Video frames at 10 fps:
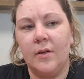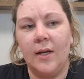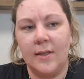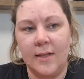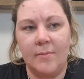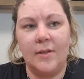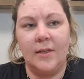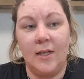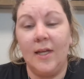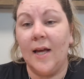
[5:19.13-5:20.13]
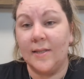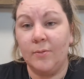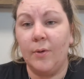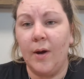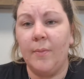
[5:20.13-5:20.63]
accepting that, yes,
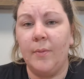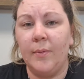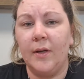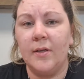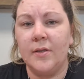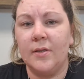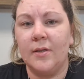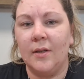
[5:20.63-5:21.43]
it will happen because